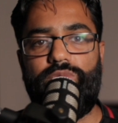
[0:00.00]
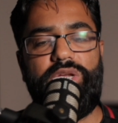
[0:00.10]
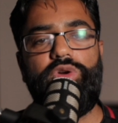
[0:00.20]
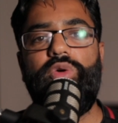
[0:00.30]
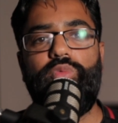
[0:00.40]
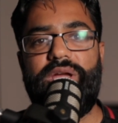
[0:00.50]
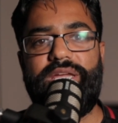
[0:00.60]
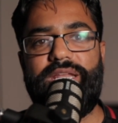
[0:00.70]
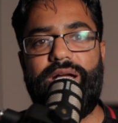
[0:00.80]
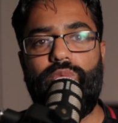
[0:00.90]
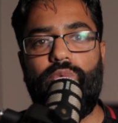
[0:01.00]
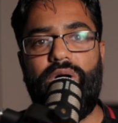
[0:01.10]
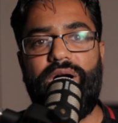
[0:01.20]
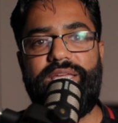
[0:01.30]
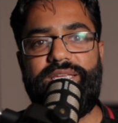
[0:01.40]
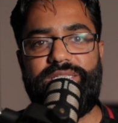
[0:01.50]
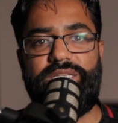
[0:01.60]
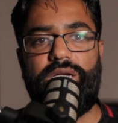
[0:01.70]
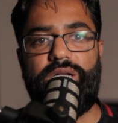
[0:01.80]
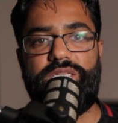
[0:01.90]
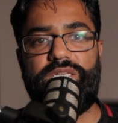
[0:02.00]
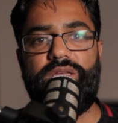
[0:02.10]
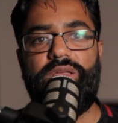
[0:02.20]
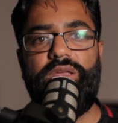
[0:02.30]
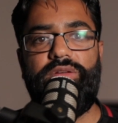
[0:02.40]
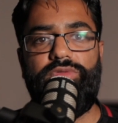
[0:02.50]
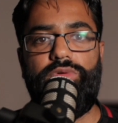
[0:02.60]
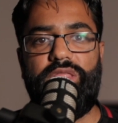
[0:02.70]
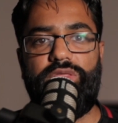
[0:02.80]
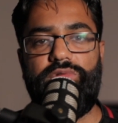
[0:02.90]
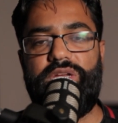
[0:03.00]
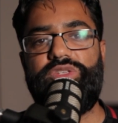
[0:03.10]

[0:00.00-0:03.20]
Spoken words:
We couldn't work it out. Why is the answer 4 and 3?